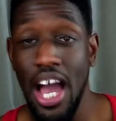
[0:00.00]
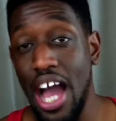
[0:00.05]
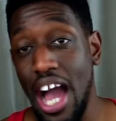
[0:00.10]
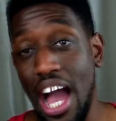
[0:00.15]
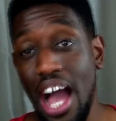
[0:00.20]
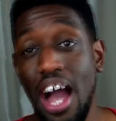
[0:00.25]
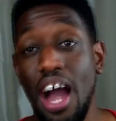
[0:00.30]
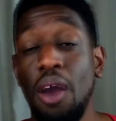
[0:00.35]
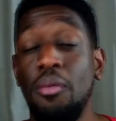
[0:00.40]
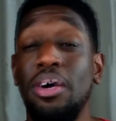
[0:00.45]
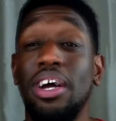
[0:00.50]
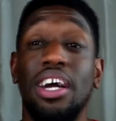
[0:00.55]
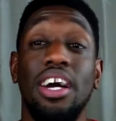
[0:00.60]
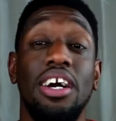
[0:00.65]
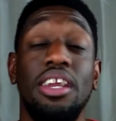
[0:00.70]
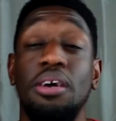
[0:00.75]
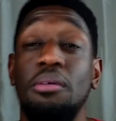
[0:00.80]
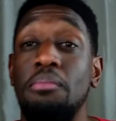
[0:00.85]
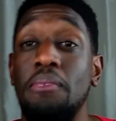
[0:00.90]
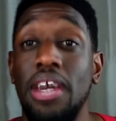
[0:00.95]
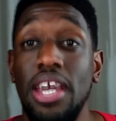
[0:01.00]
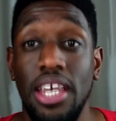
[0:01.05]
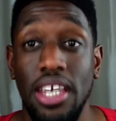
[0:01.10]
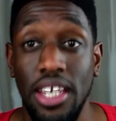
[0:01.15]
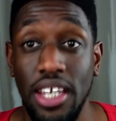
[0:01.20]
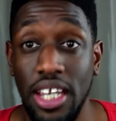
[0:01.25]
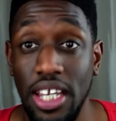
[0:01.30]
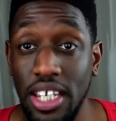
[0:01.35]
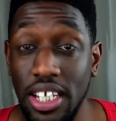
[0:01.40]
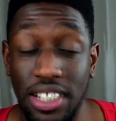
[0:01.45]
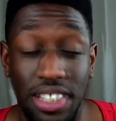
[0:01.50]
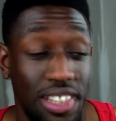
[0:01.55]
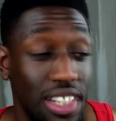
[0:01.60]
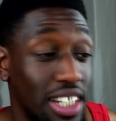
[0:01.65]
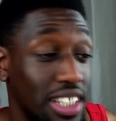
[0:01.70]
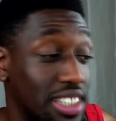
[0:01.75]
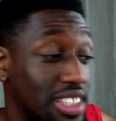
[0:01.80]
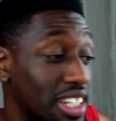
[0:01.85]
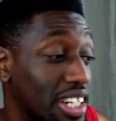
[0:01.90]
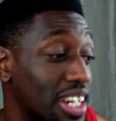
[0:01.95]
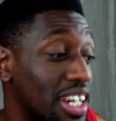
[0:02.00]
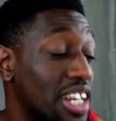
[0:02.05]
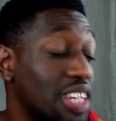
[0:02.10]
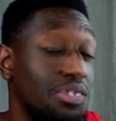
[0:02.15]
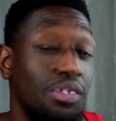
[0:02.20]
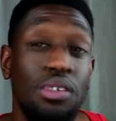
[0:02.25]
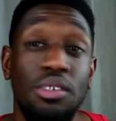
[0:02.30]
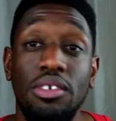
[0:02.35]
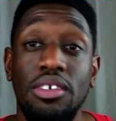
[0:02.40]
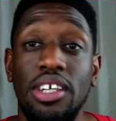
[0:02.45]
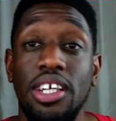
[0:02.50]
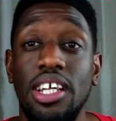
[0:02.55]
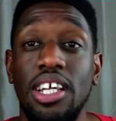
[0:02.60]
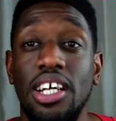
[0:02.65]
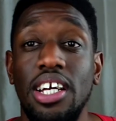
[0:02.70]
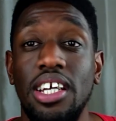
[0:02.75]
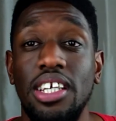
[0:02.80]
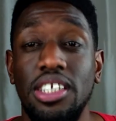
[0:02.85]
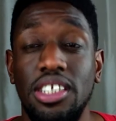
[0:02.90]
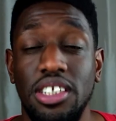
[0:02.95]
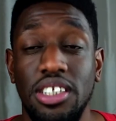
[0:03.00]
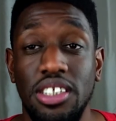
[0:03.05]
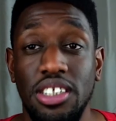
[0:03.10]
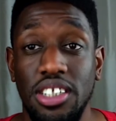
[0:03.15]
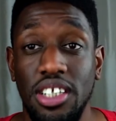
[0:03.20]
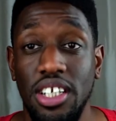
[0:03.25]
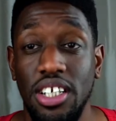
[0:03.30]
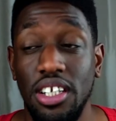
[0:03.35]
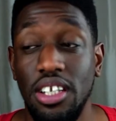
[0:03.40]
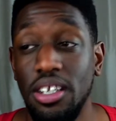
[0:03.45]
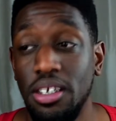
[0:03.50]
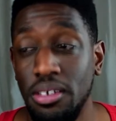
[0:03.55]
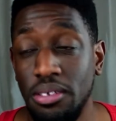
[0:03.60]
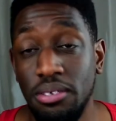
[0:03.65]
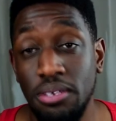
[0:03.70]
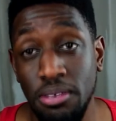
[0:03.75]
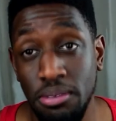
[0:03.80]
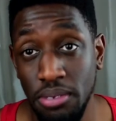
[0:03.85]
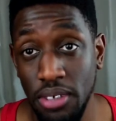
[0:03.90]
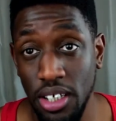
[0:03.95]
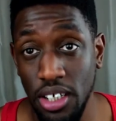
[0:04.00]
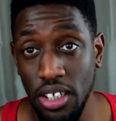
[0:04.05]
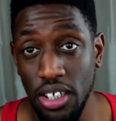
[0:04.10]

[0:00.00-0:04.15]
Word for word: How we're gonna make it a successful relationship?